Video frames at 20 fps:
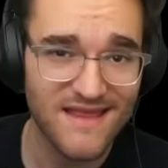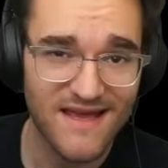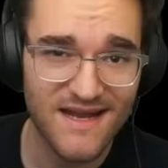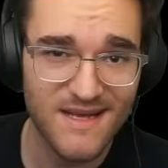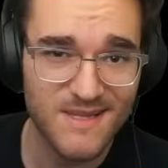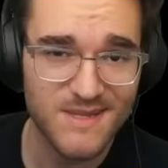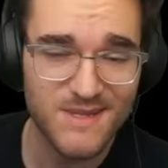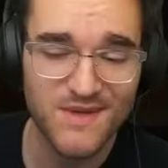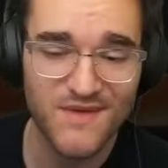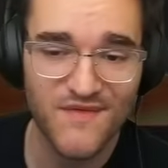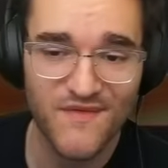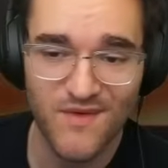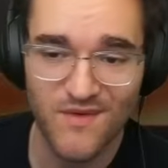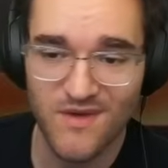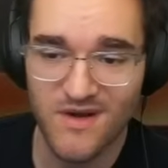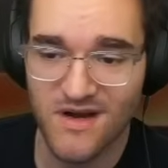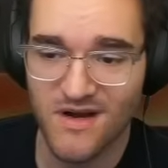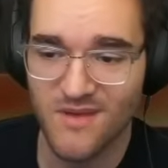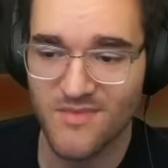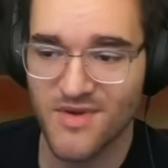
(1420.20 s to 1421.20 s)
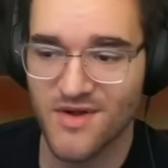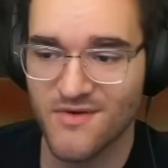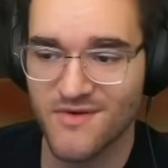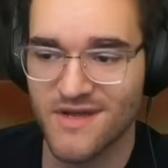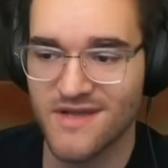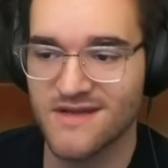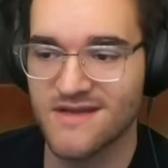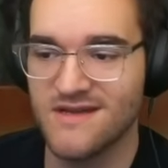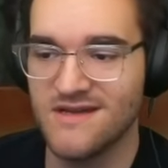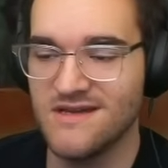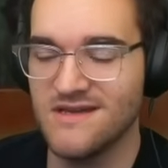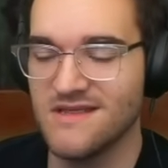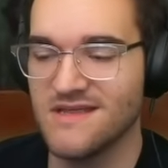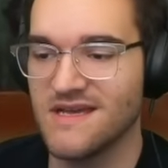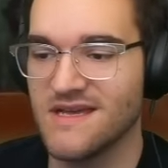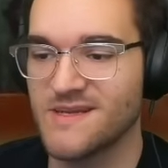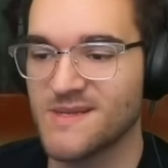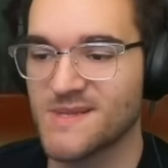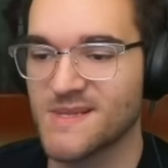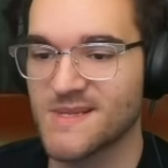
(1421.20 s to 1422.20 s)
us 2 for 1 our opponent.
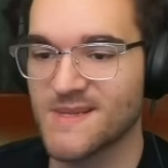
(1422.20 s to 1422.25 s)
Things just